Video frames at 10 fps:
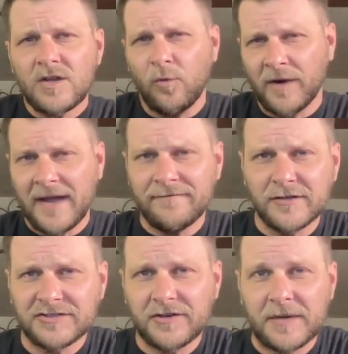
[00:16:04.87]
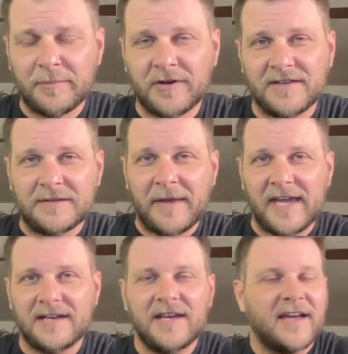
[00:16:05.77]
When I first started print on
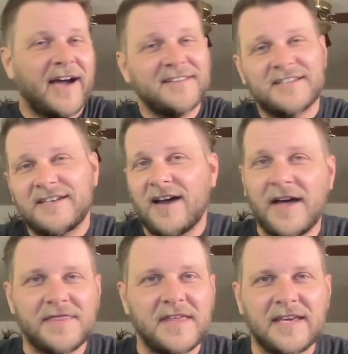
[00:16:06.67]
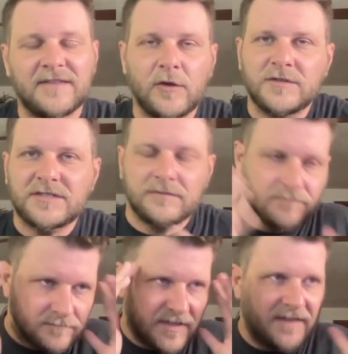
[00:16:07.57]
demand, I did not think in
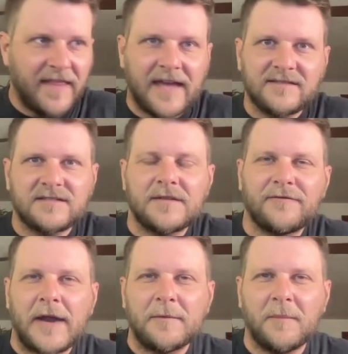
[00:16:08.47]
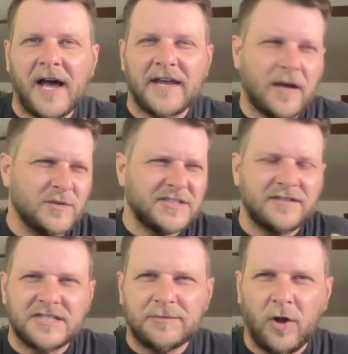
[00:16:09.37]
that frame of mind. I was
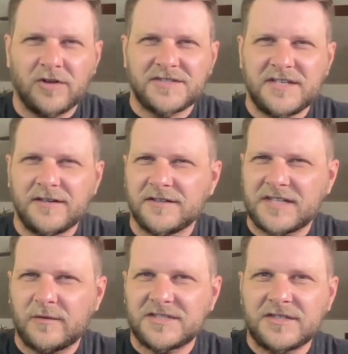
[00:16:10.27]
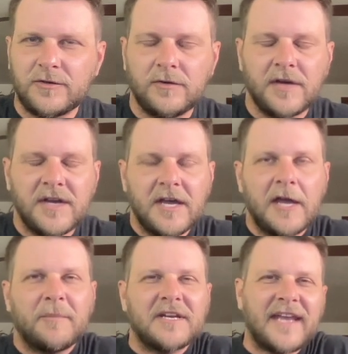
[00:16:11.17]
in the smaller tiers, I was new.
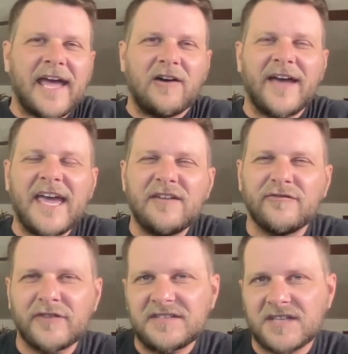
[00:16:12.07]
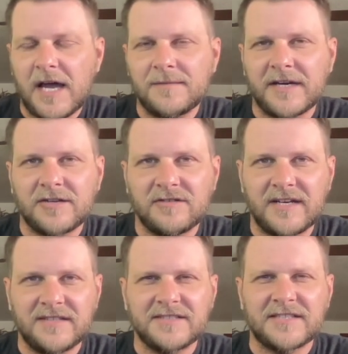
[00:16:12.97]
But now, every time I
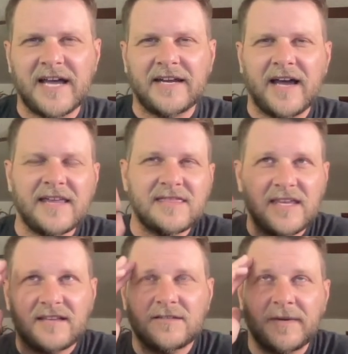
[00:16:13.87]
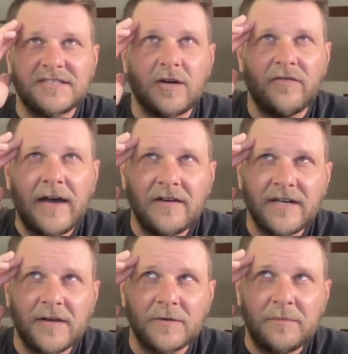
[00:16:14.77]
create a design, I think to myself, how can
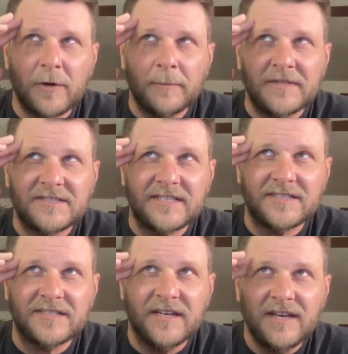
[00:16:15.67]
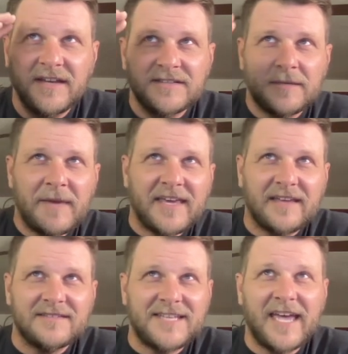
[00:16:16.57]
I repurpose this to make
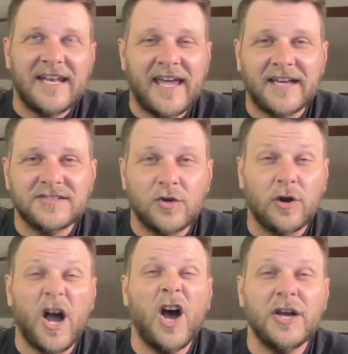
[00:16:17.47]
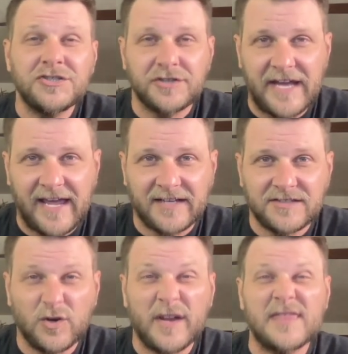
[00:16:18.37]
it 10x or
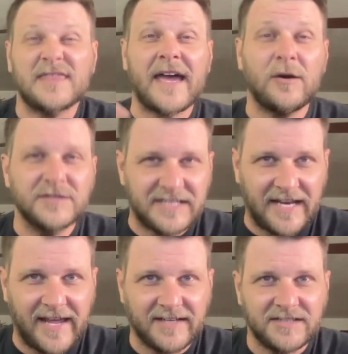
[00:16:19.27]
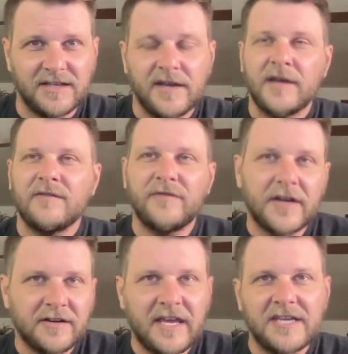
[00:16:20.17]
100x or 1,000x
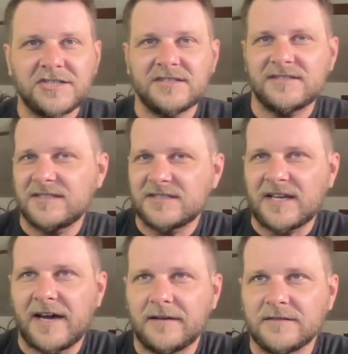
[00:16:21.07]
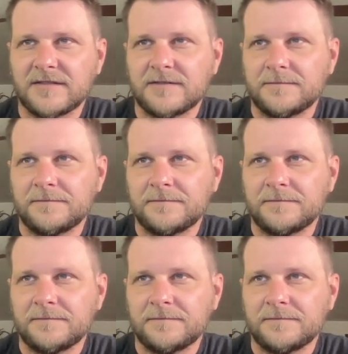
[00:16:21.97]
variations and styles?